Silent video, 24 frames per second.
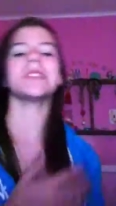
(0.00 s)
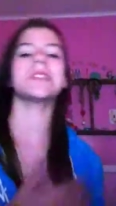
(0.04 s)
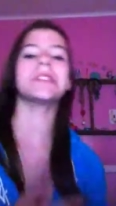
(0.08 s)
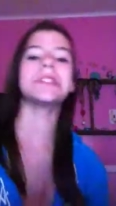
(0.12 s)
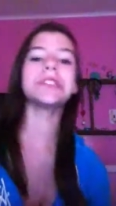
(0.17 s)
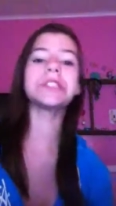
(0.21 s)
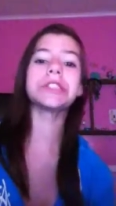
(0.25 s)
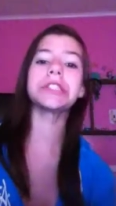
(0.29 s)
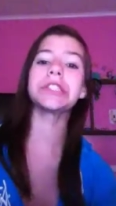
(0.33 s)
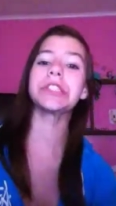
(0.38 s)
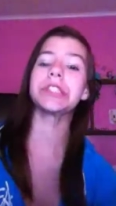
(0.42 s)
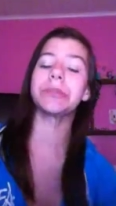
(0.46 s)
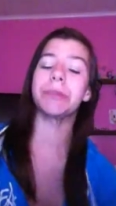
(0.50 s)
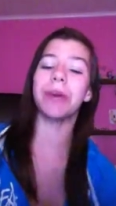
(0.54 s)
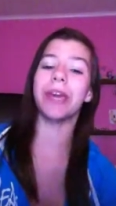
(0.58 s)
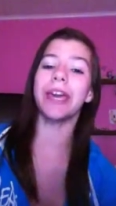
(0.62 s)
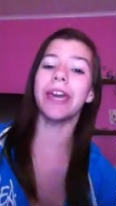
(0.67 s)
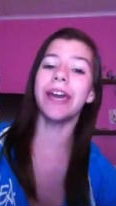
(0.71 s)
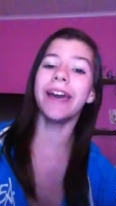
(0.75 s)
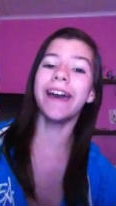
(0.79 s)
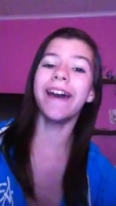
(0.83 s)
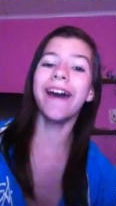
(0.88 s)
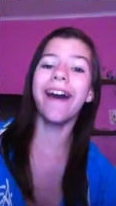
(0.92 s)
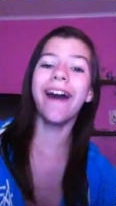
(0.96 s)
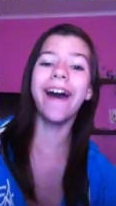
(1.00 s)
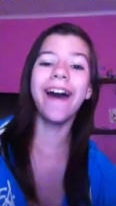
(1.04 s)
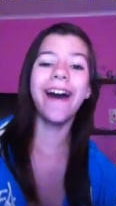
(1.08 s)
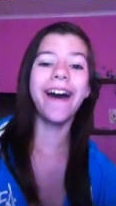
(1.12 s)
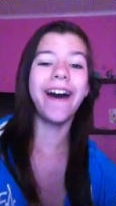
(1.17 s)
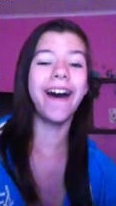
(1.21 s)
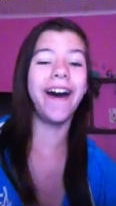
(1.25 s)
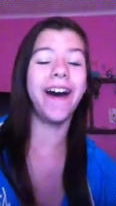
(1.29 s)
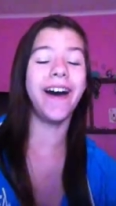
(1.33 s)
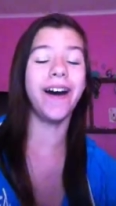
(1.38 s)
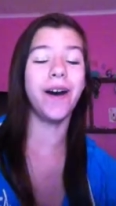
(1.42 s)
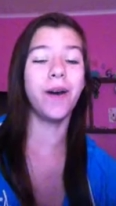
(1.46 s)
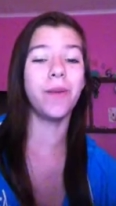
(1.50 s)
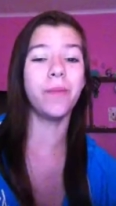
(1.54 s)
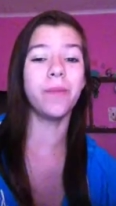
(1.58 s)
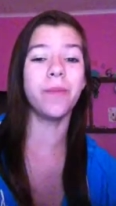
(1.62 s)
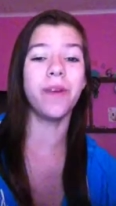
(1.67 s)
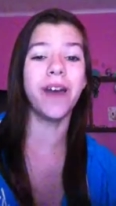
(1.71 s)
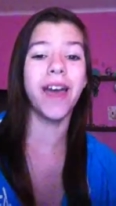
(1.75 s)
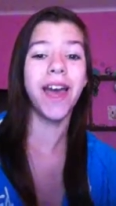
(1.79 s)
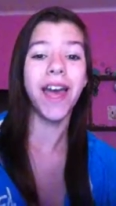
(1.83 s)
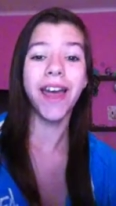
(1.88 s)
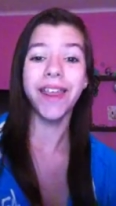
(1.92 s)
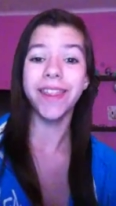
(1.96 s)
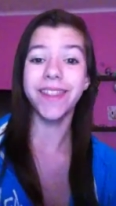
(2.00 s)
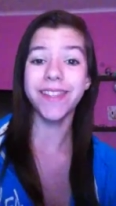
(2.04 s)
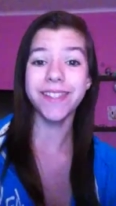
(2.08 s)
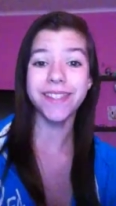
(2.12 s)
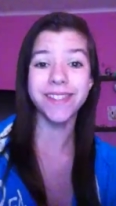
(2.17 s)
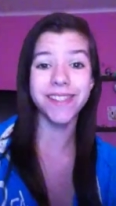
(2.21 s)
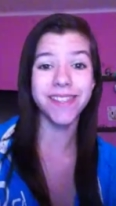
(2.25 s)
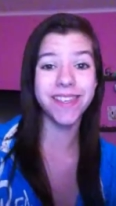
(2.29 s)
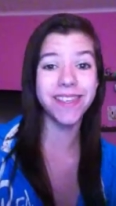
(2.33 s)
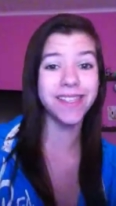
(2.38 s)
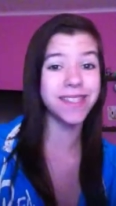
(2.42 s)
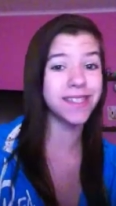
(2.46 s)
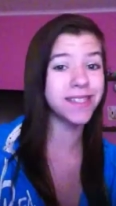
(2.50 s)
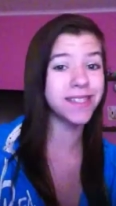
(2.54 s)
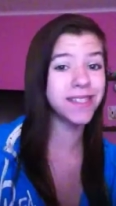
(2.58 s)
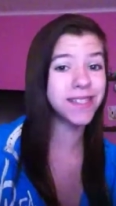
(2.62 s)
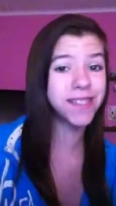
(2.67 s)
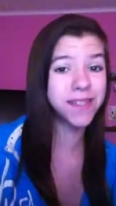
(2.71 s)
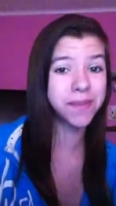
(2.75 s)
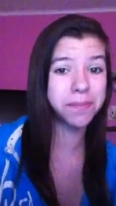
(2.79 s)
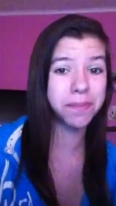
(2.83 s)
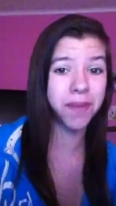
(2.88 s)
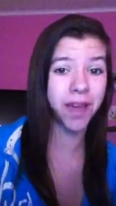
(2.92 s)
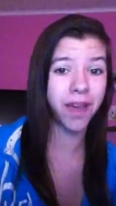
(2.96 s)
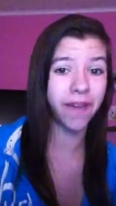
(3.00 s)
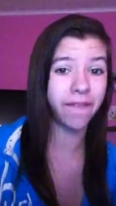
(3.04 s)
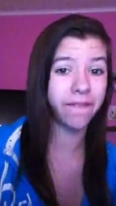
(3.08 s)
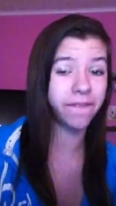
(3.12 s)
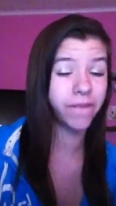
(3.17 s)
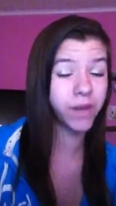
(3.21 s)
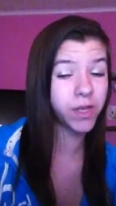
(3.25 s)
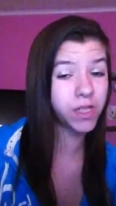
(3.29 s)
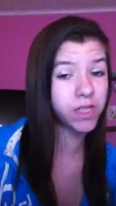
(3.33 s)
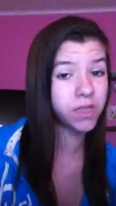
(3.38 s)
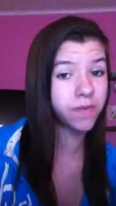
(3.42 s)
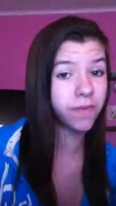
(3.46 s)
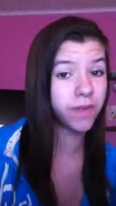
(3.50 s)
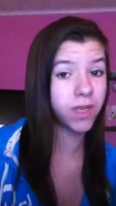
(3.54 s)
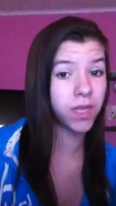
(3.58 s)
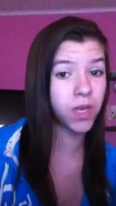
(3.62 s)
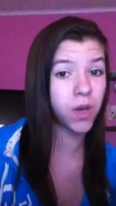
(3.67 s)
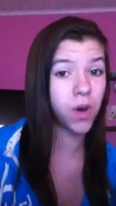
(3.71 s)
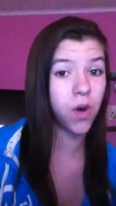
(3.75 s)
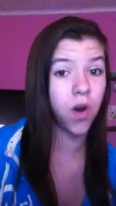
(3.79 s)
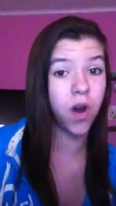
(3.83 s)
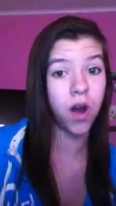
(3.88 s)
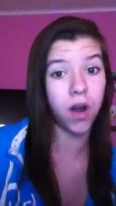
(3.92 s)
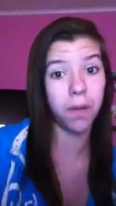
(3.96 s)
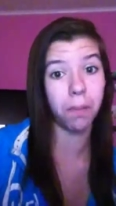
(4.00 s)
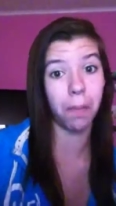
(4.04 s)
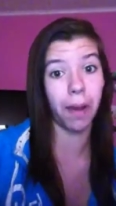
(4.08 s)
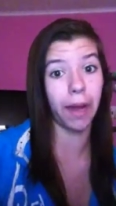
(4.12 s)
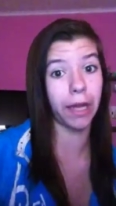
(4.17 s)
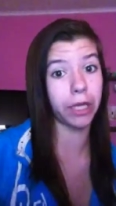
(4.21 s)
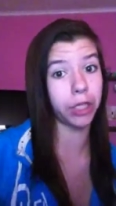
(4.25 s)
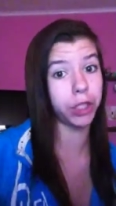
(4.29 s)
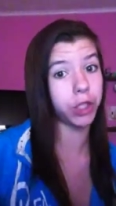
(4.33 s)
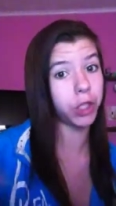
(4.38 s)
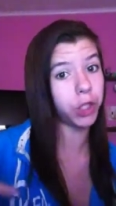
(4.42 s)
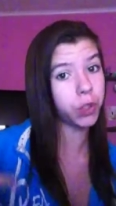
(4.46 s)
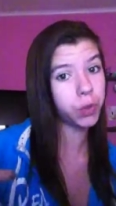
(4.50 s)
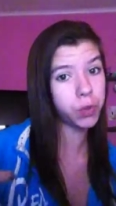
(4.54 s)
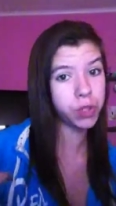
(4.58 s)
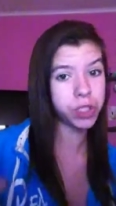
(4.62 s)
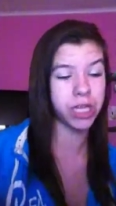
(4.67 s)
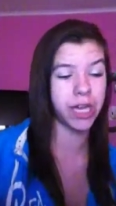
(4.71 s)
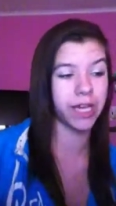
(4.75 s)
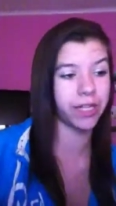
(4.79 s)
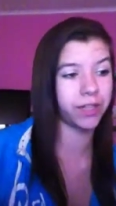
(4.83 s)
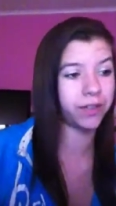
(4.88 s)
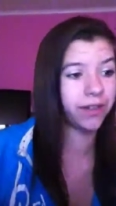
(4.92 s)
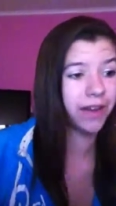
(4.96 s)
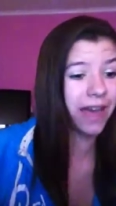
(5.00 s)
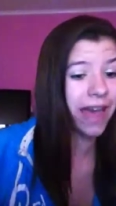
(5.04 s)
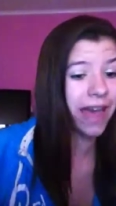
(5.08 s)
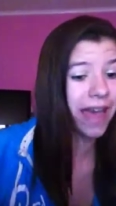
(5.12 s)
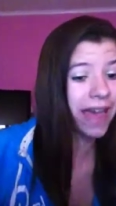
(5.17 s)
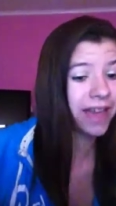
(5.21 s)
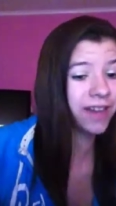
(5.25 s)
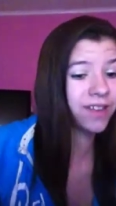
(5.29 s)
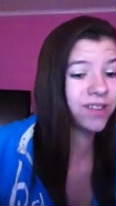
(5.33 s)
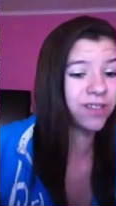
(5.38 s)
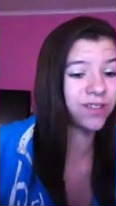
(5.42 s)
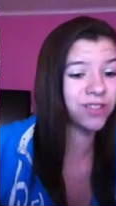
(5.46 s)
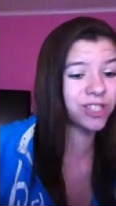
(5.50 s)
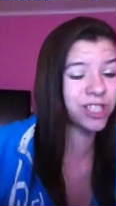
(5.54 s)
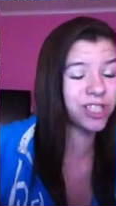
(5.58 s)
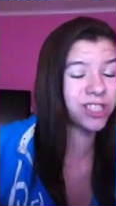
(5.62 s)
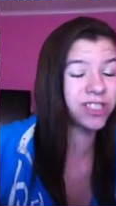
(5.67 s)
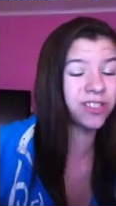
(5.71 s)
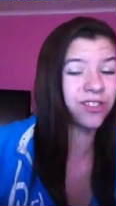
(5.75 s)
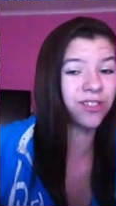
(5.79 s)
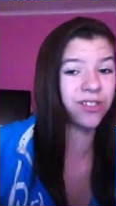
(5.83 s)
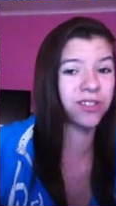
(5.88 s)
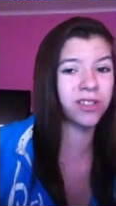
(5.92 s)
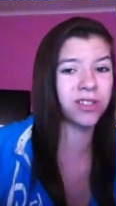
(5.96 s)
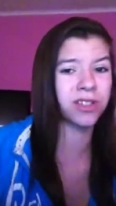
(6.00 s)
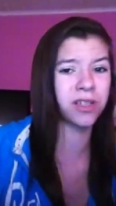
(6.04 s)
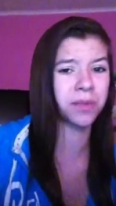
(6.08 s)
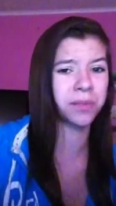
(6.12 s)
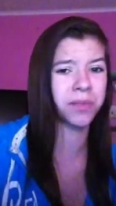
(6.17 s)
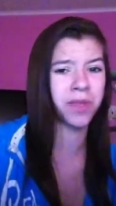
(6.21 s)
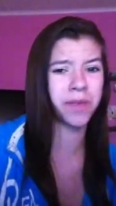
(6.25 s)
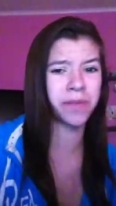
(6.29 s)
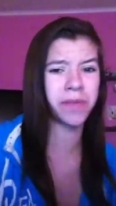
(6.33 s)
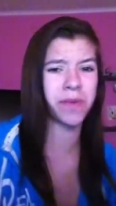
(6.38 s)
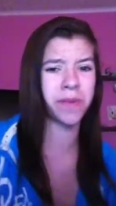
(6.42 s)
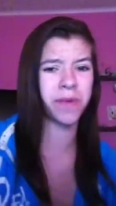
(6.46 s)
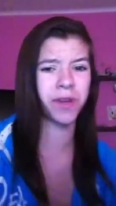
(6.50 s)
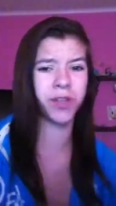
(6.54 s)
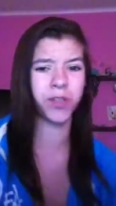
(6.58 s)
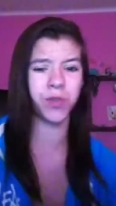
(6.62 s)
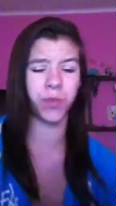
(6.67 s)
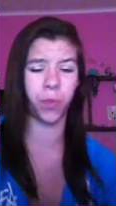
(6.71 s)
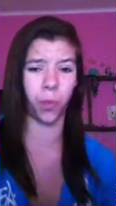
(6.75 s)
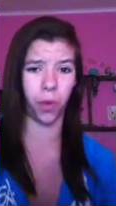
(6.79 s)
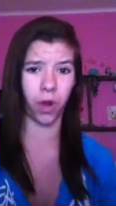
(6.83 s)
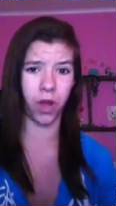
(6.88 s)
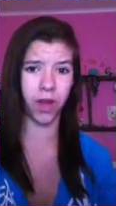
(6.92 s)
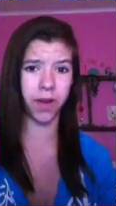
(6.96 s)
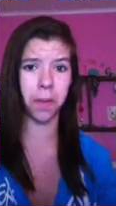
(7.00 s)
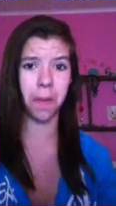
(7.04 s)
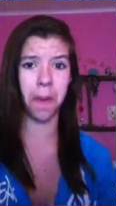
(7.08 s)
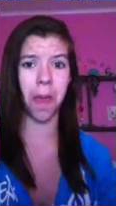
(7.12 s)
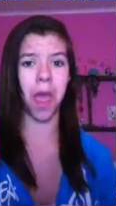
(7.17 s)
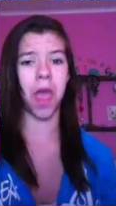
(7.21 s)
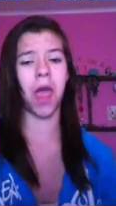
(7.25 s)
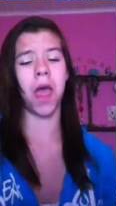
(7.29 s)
excuse me. This is my first video on my new channel. I had an old channel, Gummy Yummy Bears 1,